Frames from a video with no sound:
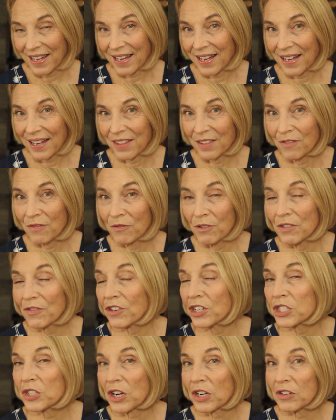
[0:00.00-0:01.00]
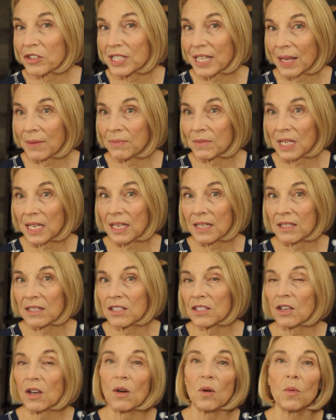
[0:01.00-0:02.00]
The refrigerator is empty, and
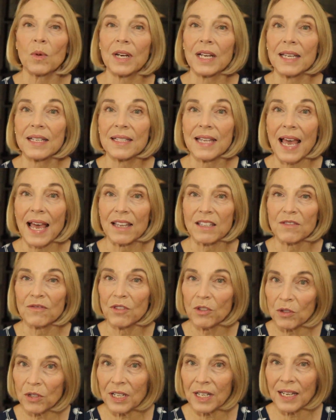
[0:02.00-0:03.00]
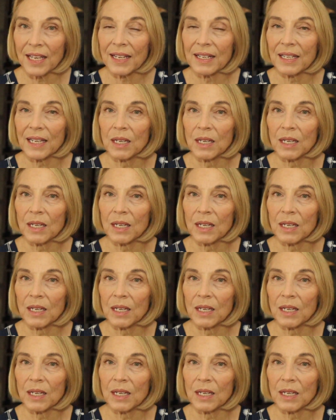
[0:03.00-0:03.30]
so when it has food in it,